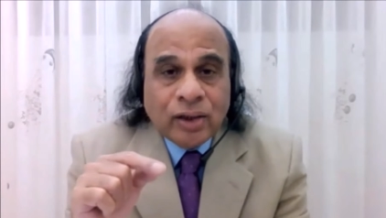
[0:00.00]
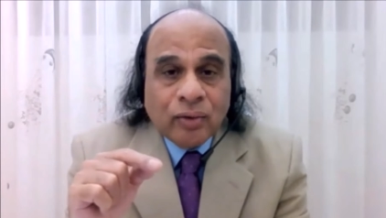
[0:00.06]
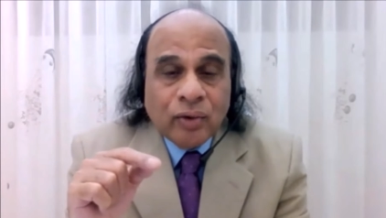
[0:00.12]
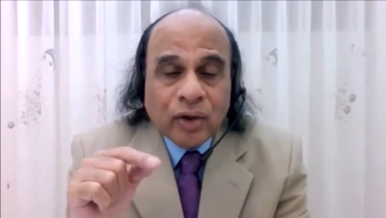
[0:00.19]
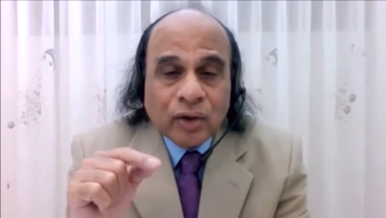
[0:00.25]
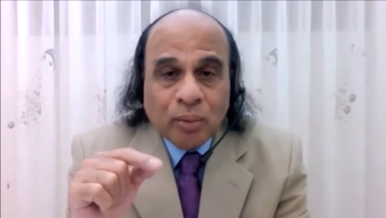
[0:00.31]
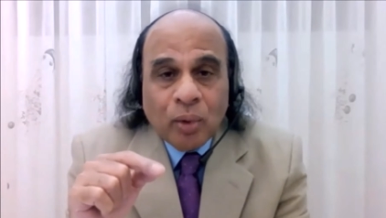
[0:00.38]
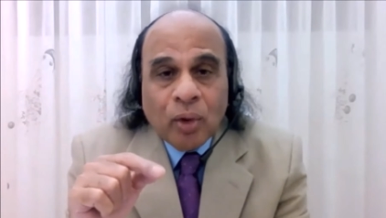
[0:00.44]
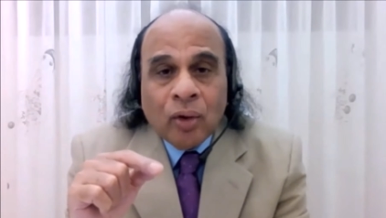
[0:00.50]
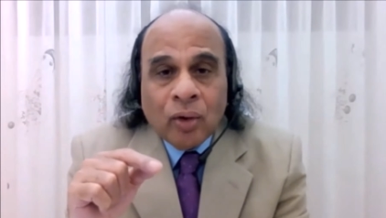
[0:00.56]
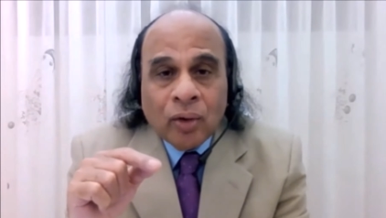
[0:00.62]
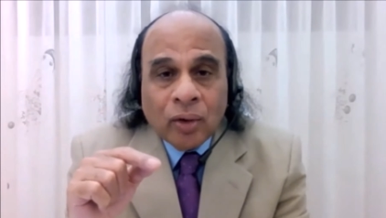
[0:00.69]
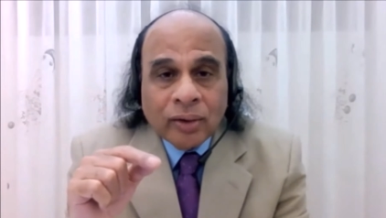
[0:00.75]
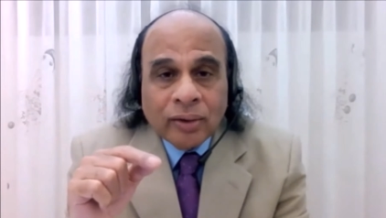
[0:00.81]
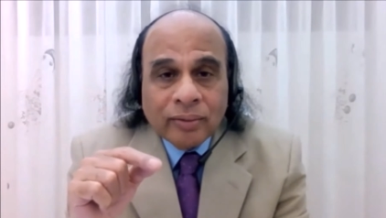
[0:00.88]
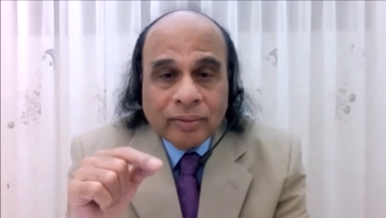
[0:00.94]
Christ was
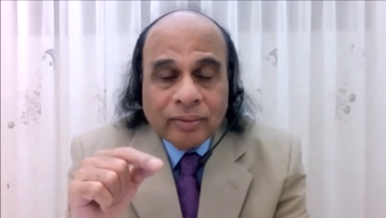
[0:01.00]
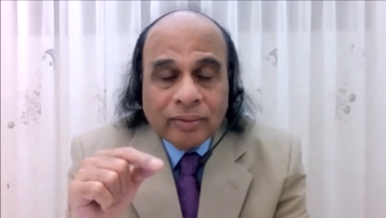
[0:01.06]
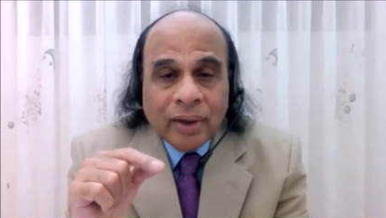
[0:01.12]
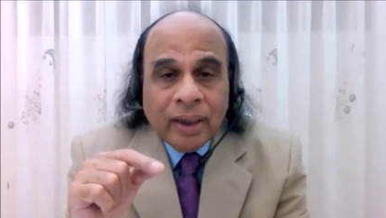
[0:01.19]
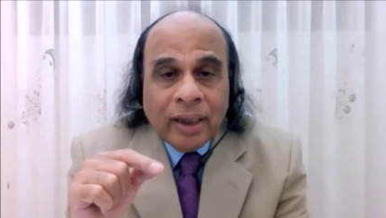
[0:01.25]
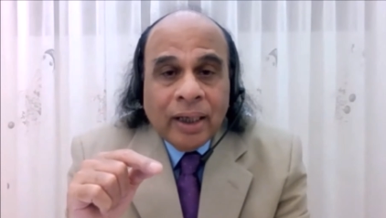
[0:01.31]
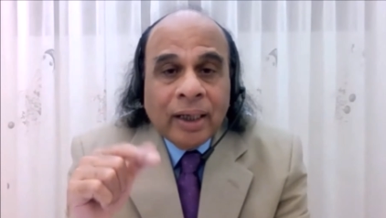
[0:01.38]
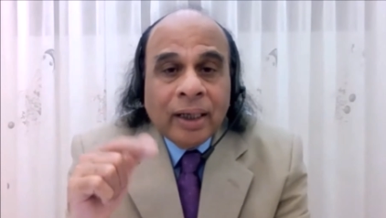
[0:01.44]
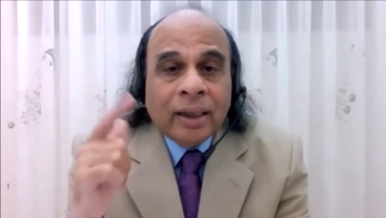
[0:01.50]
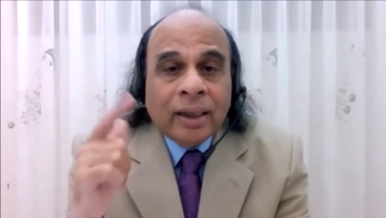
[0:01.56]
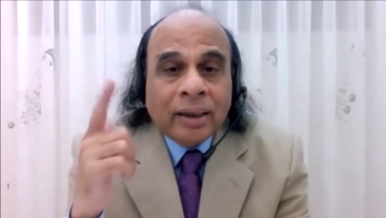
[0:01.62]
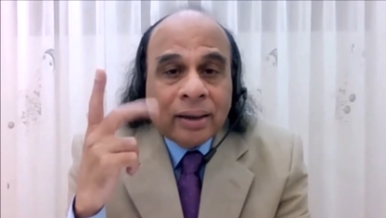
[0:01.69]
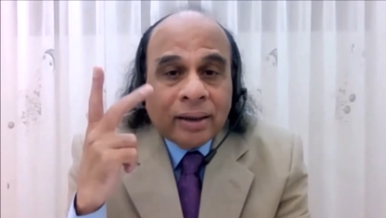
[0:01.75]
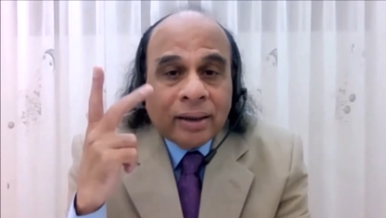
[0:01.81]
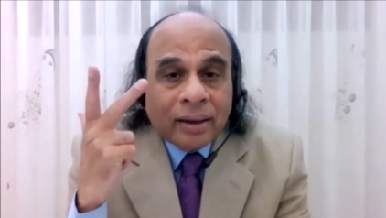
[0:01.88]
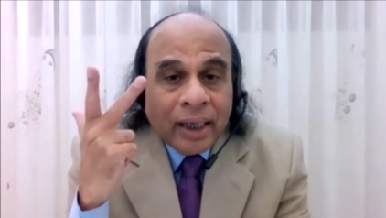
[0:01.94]
born,
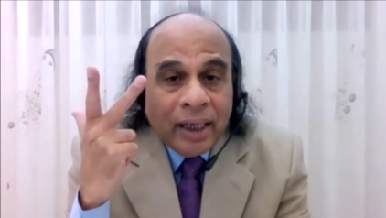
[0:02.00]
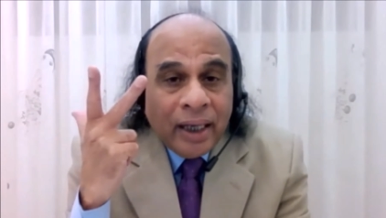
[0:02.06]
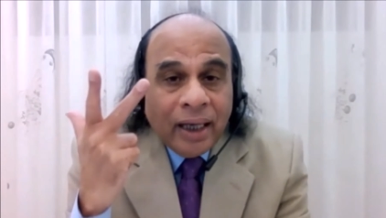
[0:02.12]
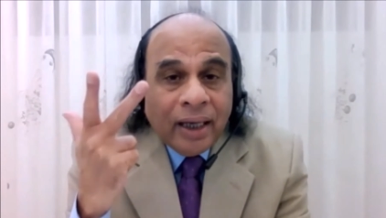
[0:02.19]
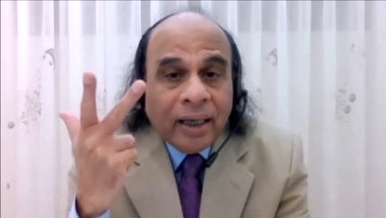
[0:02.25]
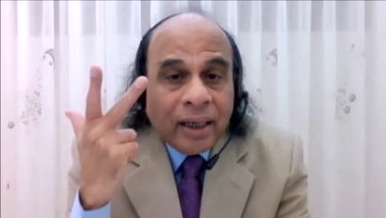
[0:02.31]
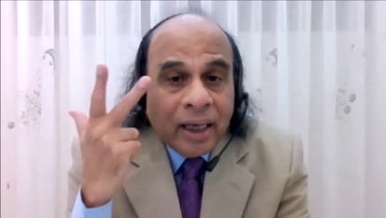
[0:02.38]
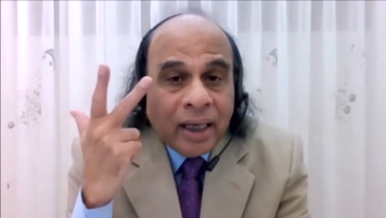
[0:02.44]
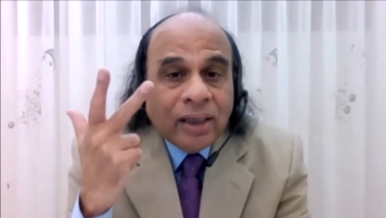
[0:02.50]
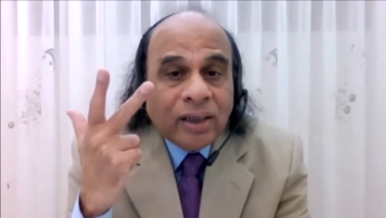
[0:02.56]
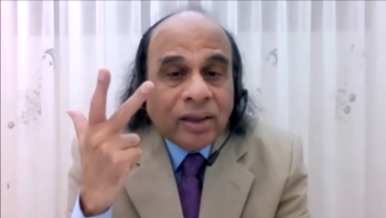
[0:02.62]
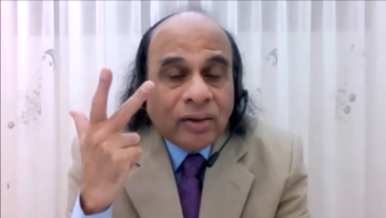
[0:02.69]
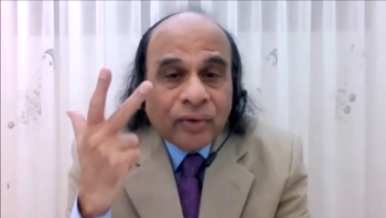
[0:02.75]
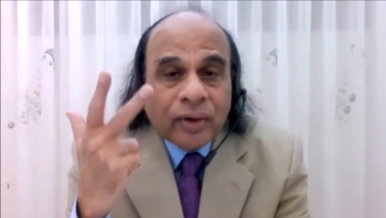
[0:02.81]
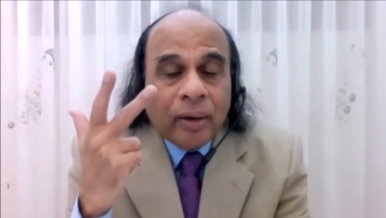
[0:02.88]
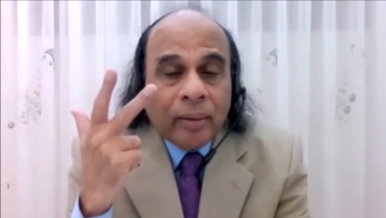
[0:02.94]
three
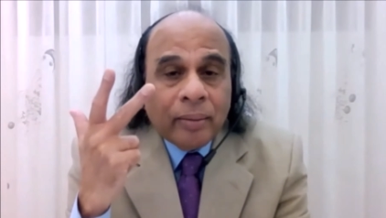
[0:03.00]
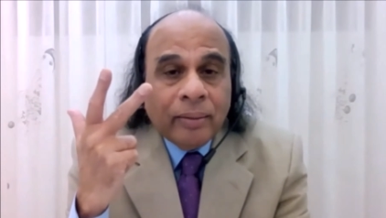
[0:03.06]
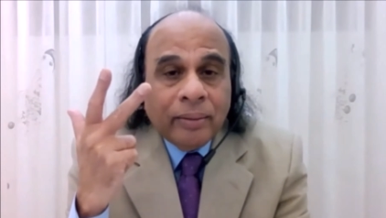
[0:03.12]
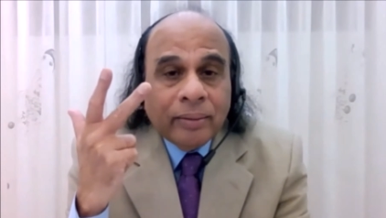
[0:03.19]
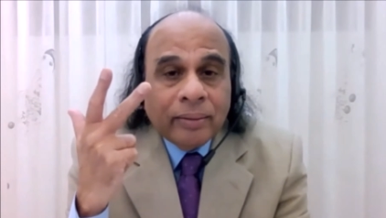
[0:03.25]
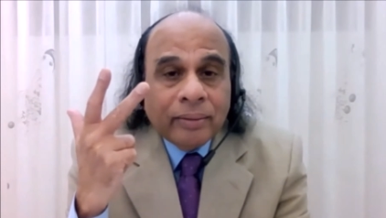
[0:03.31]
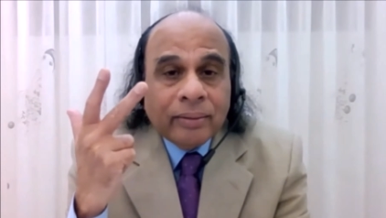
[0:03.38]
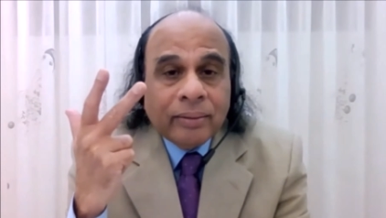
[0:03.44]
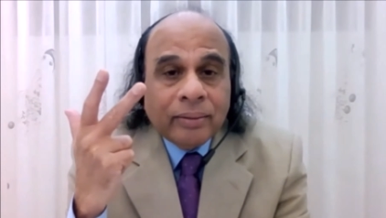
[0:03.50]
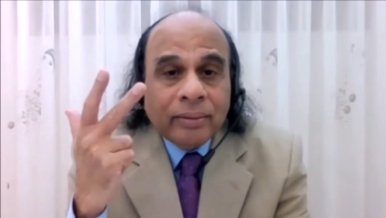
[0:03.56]
kings from